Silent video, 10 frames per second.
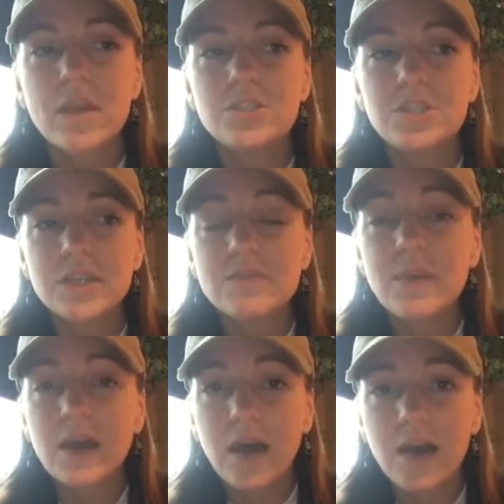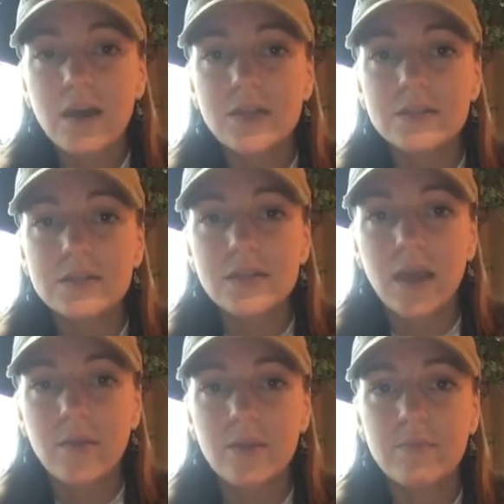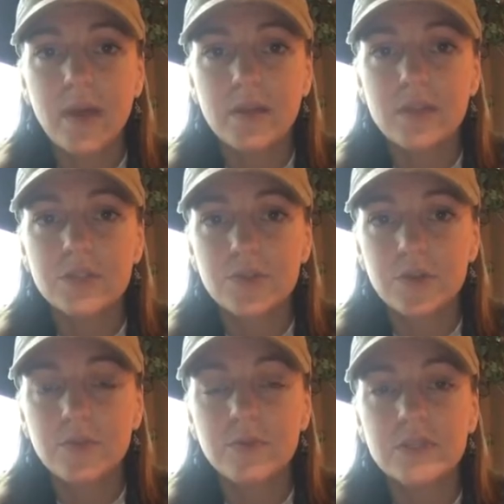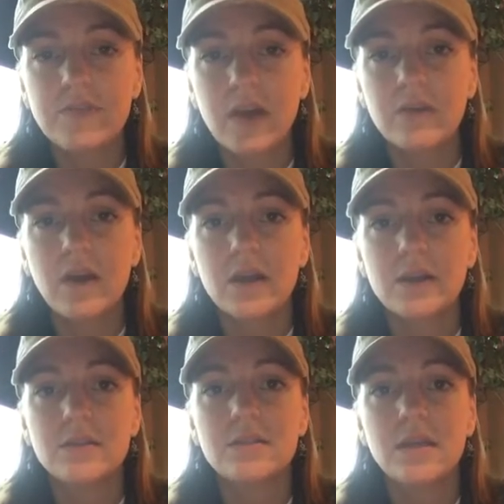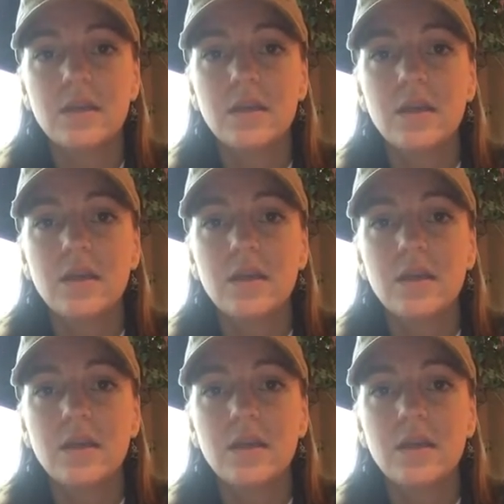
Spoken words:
Just because Ammon Bundy's group was found not guilty